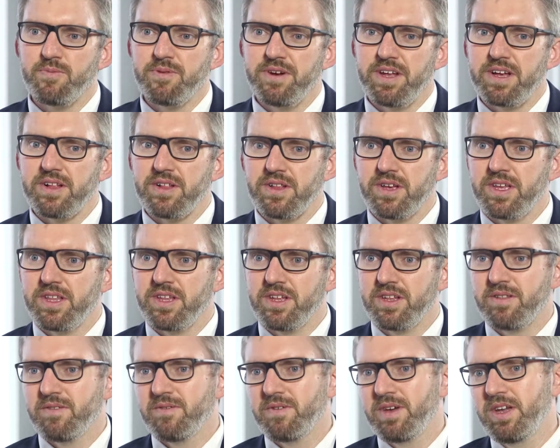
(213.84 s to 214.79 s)
pretty clear
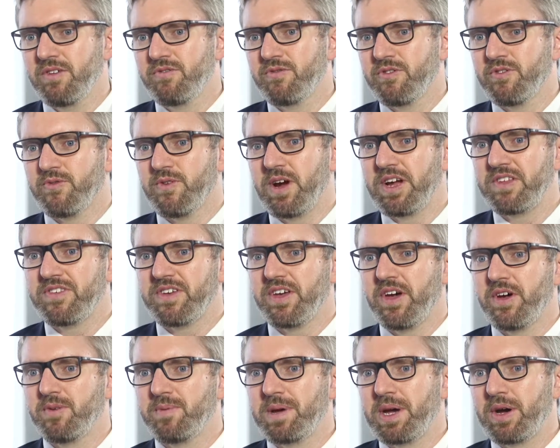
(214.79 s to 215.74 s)
that interest rates are
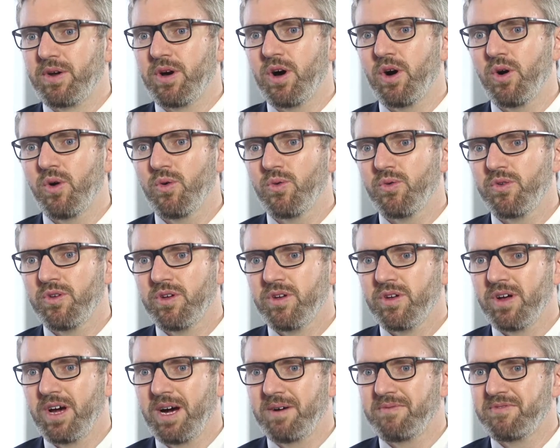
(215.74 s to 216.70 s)
going to be on hold
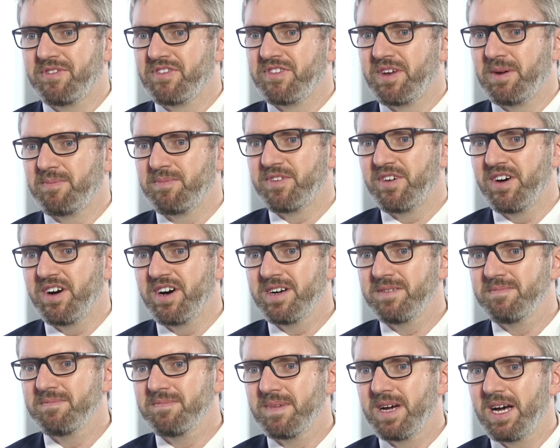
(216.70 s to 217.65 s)
for some
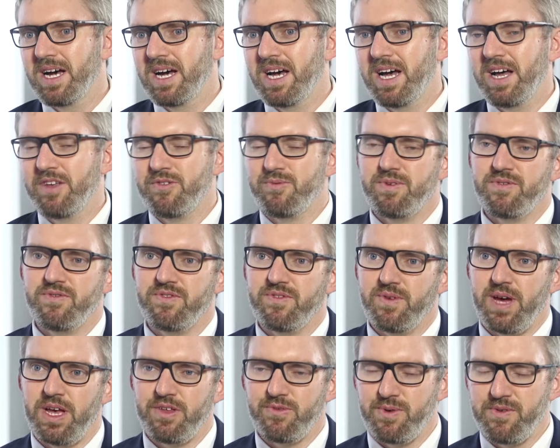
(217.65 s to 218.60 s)
time, as
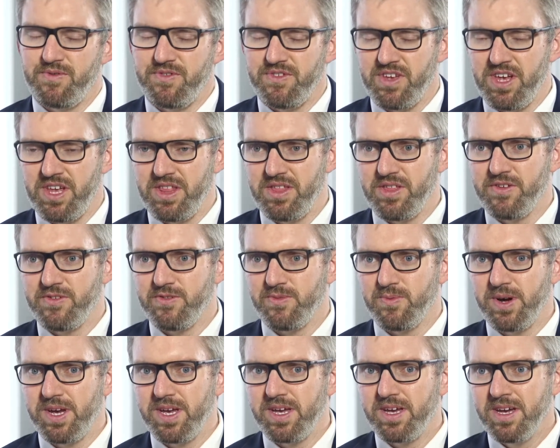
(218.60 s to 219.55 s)
we've seen this
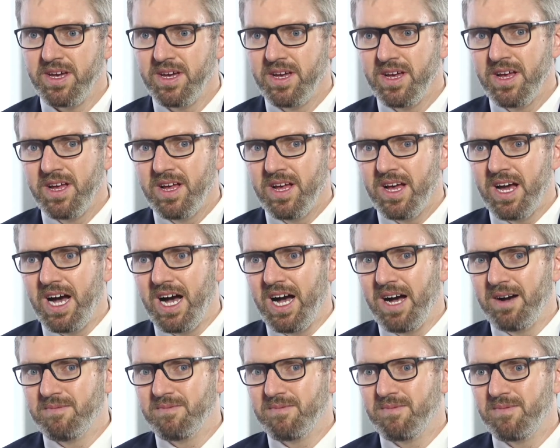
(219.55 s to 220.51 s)
week.
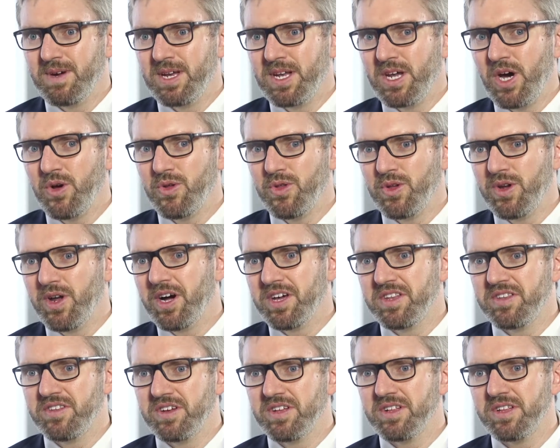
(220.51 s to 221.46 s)
We know that
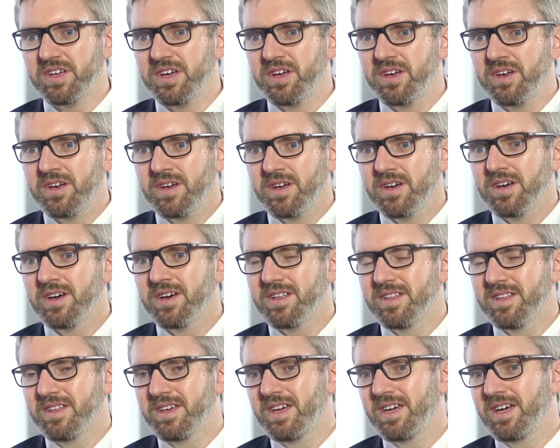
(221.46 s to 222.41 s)
ideally
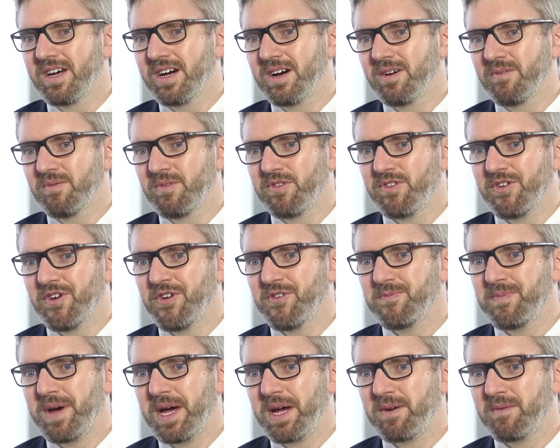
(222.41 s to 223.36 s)
the
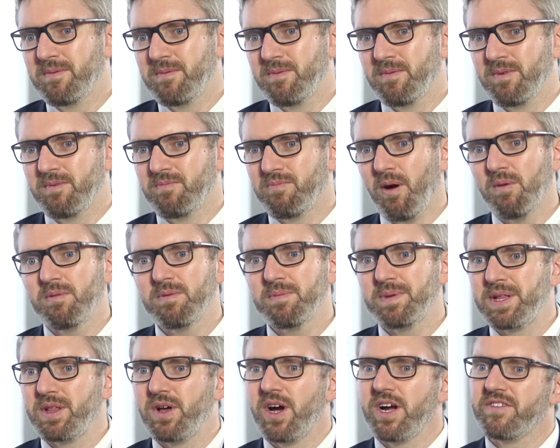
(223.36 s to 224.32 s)
Reserve Bank would
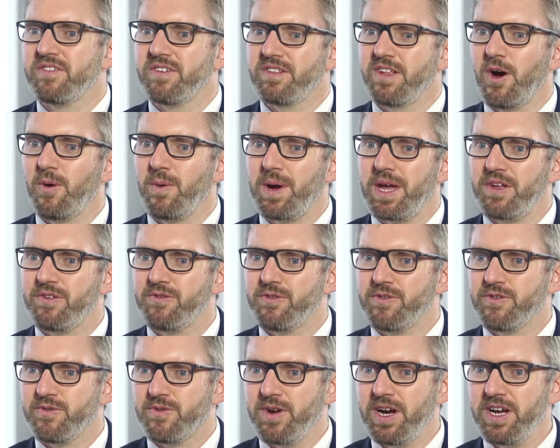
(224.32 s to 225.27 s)
probably like to lower
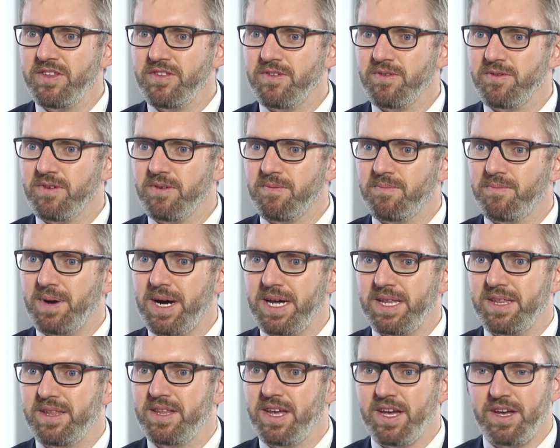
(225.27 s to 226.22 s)
interest rates,
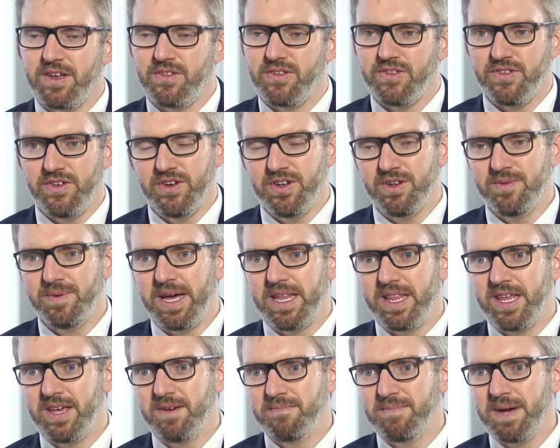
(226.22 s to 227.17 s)
but they're concerned
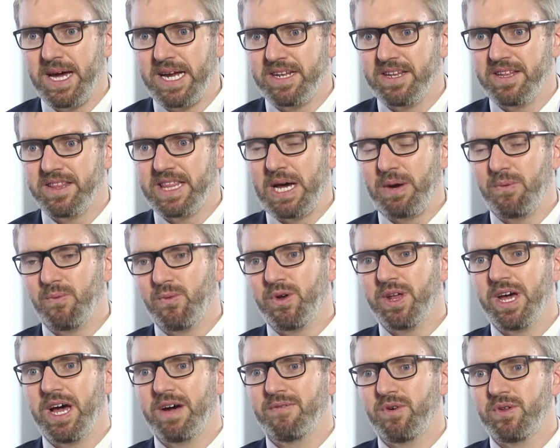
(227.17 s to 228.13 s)
about the impact that
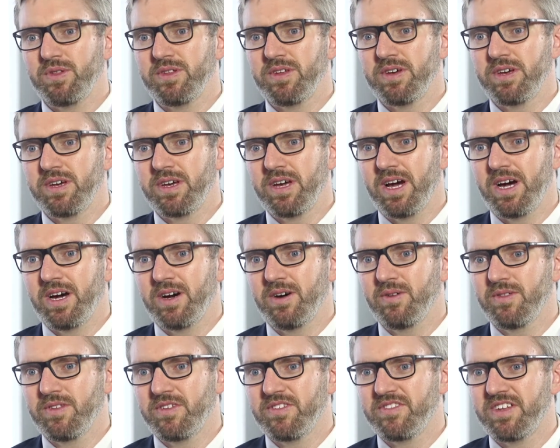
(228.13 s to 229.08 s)
would have on
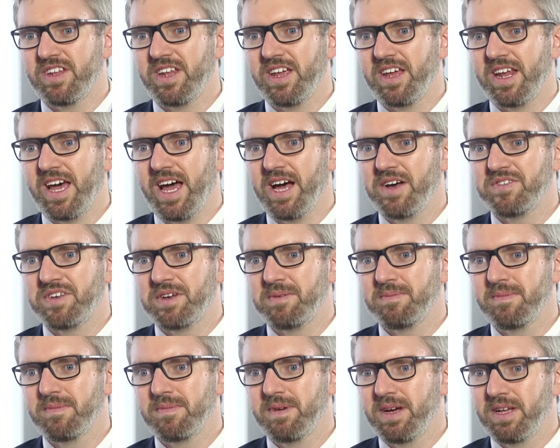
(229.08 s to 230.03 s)
the Sydney
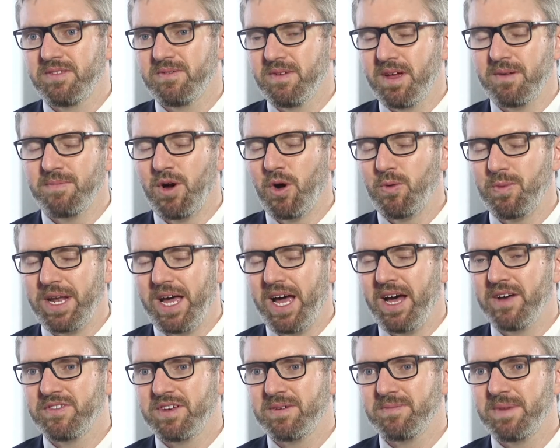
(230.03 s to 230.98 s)
and Melbourne
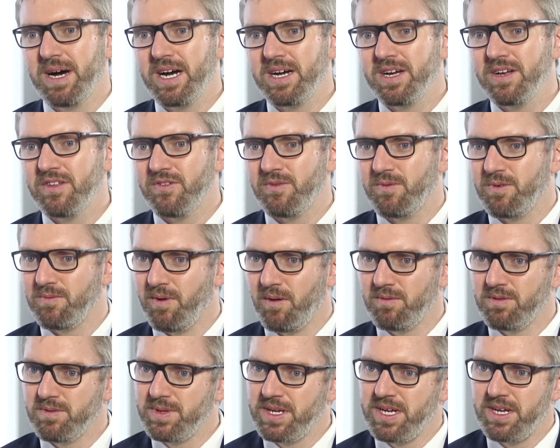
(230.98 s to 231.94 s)
housing markets. It would
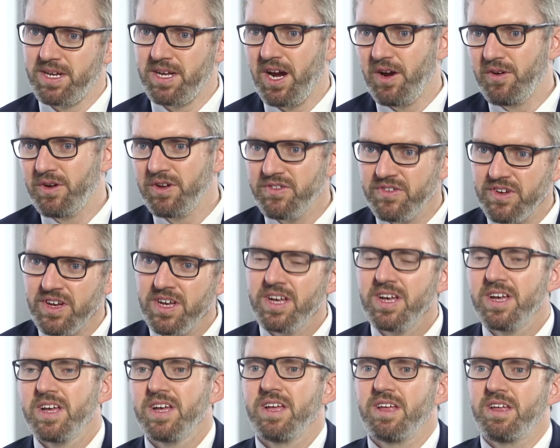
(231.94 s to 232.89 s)
probably encourage
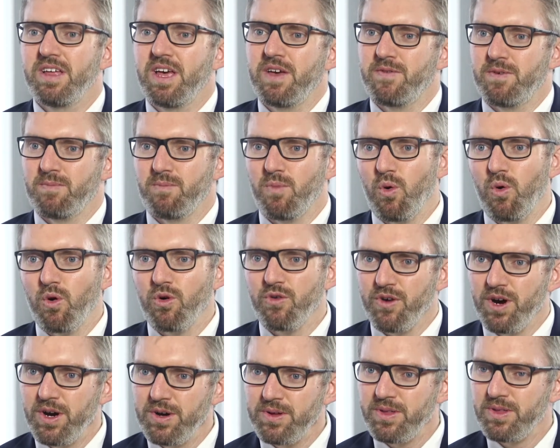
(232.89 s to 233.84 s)
even more
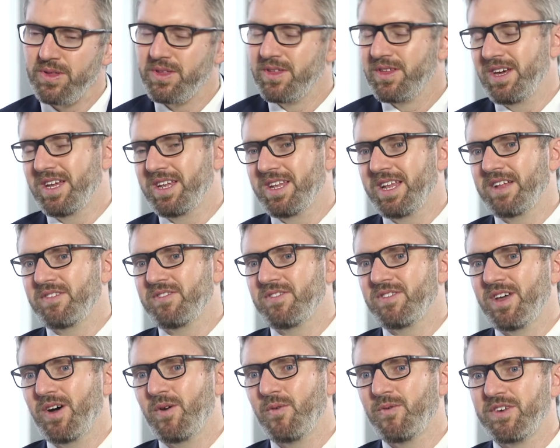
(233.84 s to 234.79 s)
growth, and that's
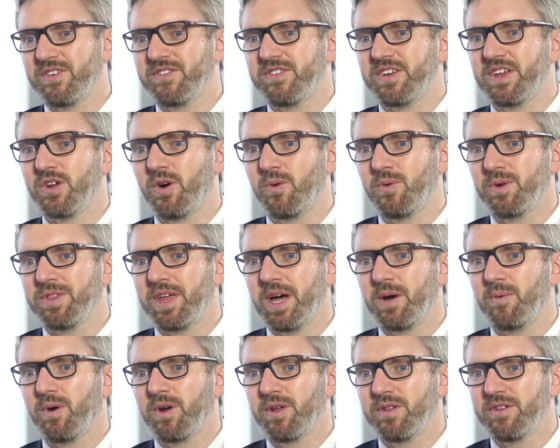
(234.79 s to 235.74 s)
obviously not what
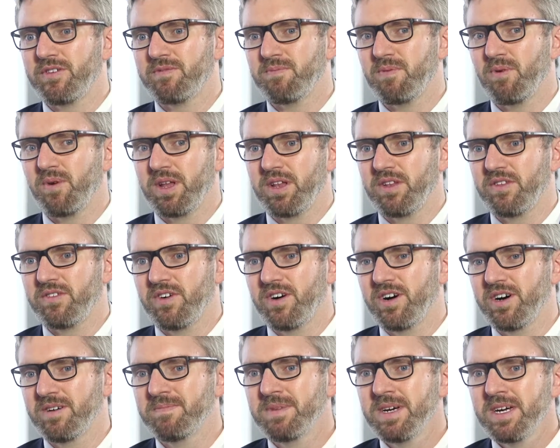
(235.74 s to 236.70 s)
they want at this point in
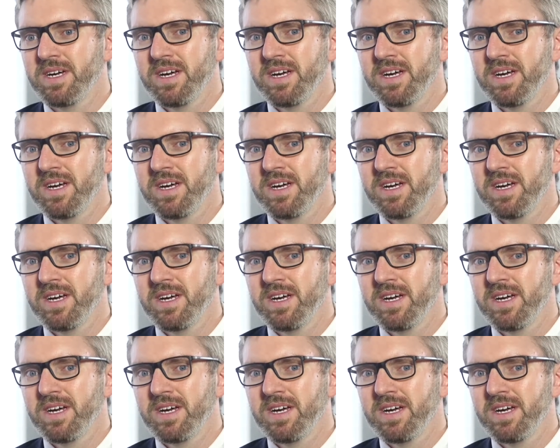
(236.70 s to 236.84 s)
time.